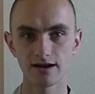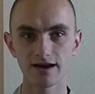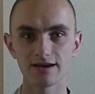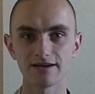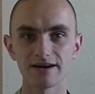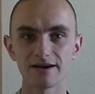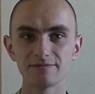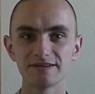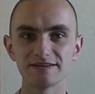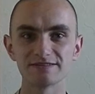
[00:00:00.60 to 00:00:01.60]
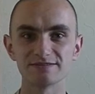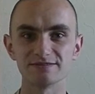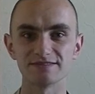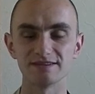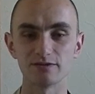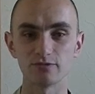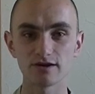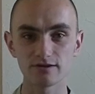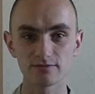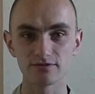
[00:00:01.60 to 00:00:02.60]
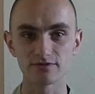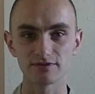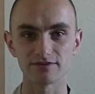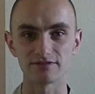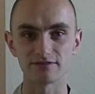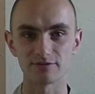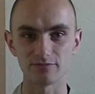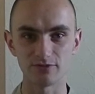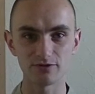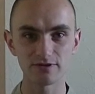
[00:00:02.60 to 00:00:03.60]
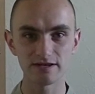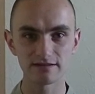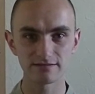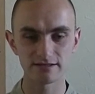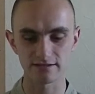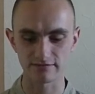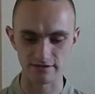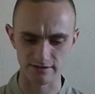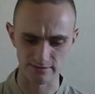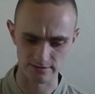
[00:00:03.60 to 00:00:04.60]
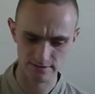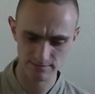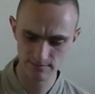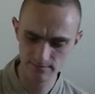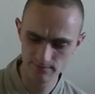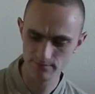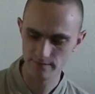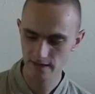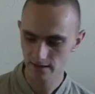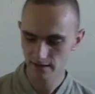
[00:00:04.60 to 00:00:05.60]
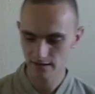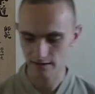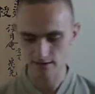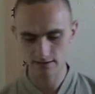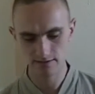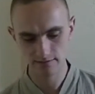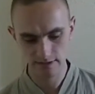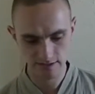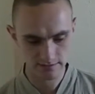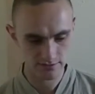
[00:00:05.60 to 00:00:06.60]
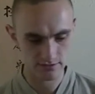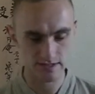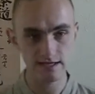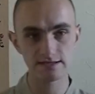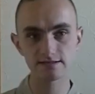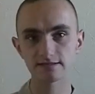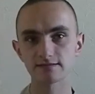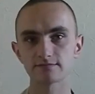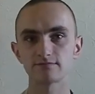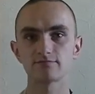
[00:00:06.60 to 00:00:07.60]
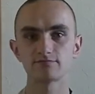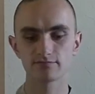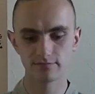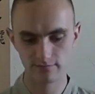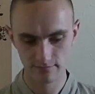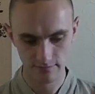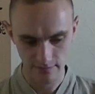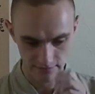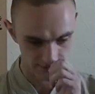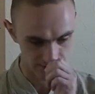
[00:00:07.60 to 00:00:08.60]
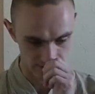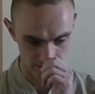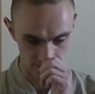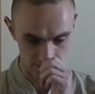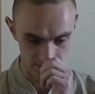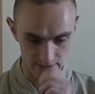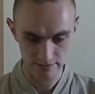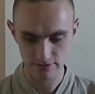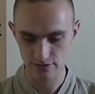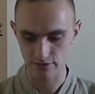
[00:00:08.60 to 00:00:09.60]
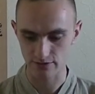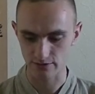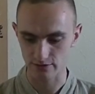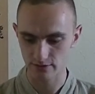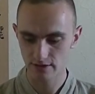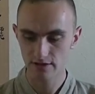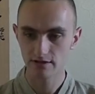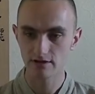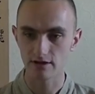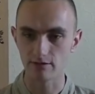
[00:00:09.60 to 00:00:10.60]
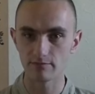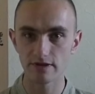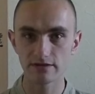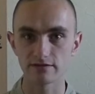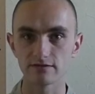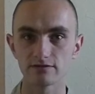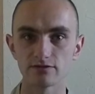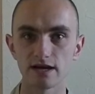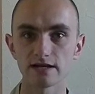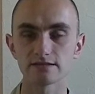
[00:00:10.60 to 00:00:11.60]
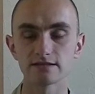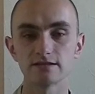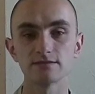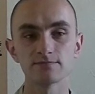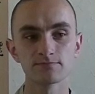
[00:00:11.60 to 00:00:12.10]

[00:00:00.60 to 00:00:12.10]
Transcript: Hi, I'm Tia Solson and welcome to another of our brewing tea videos. In today's video I would like to show you a method to actually